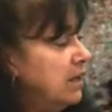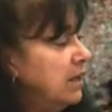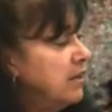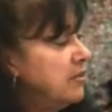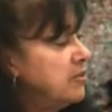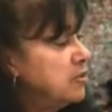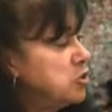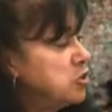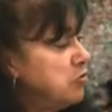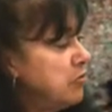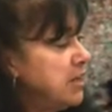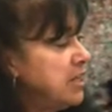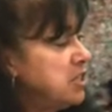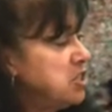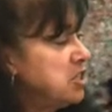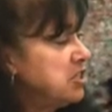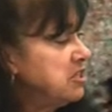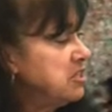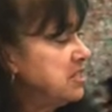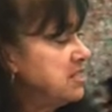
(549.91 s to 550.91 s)
The
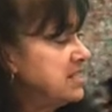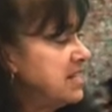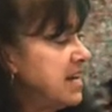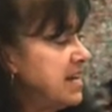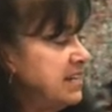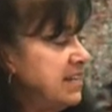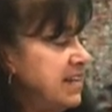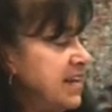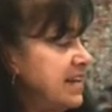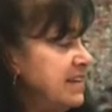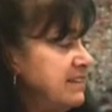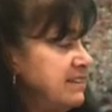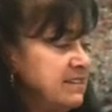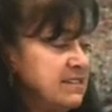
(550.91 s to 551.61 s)
tarantula does not like the